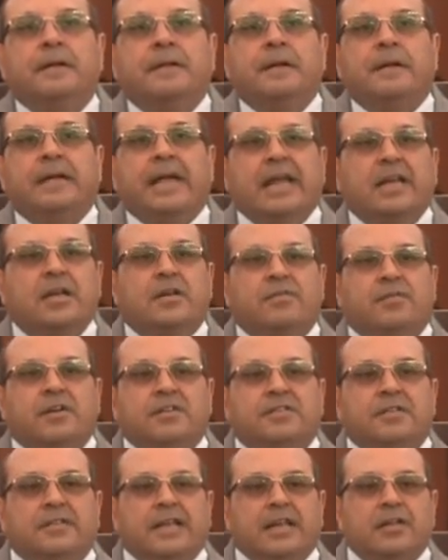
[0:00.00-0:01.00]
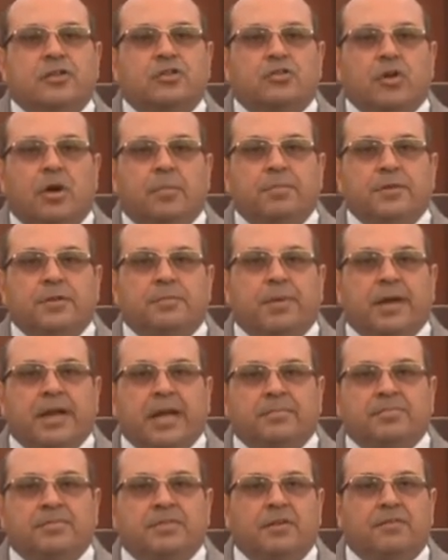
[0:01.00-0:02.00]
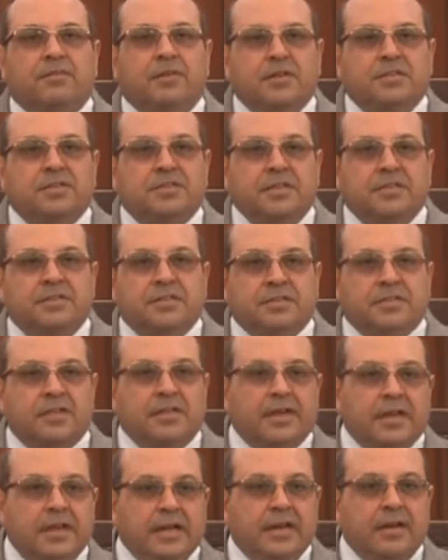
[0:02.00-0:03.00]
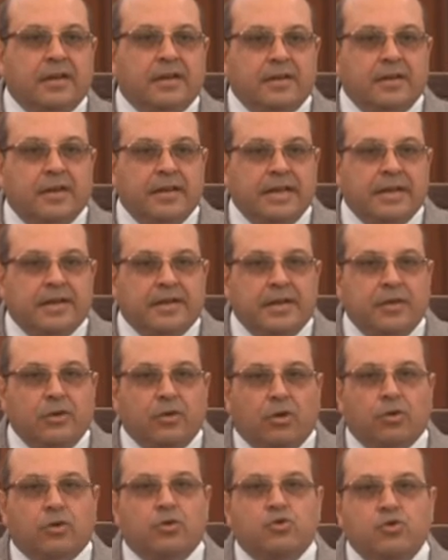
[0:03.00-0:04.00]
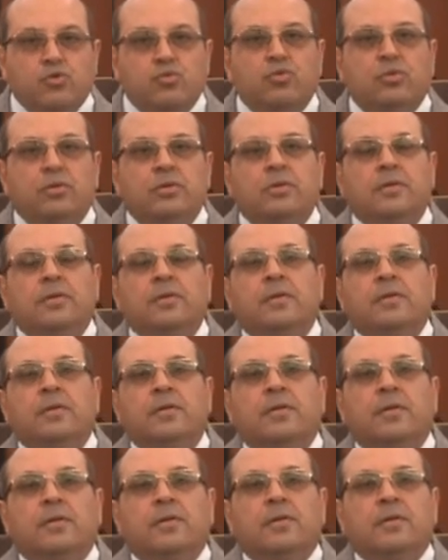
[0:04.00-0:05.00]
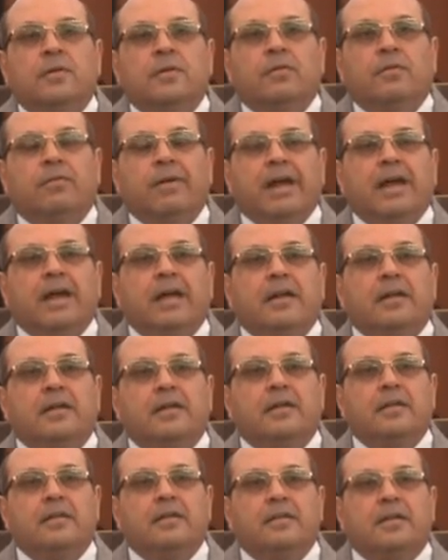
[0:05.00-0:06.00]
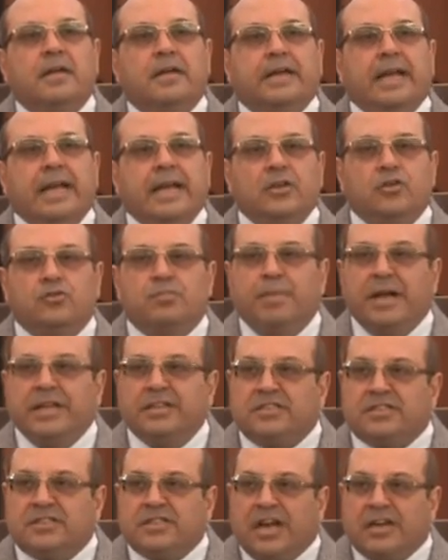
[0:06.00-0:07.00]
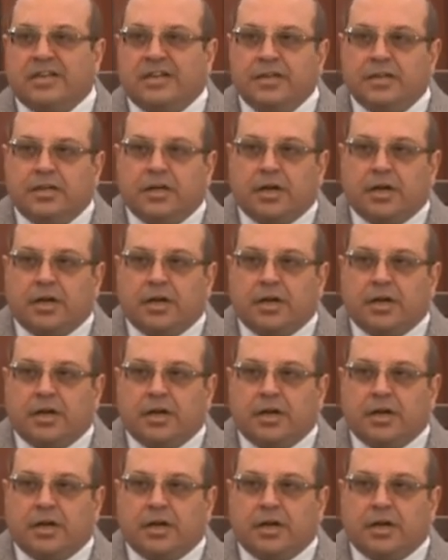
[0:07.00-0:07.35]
Kent versus Elstop is perhaps the first decision in England in 1802, where the King's Bench started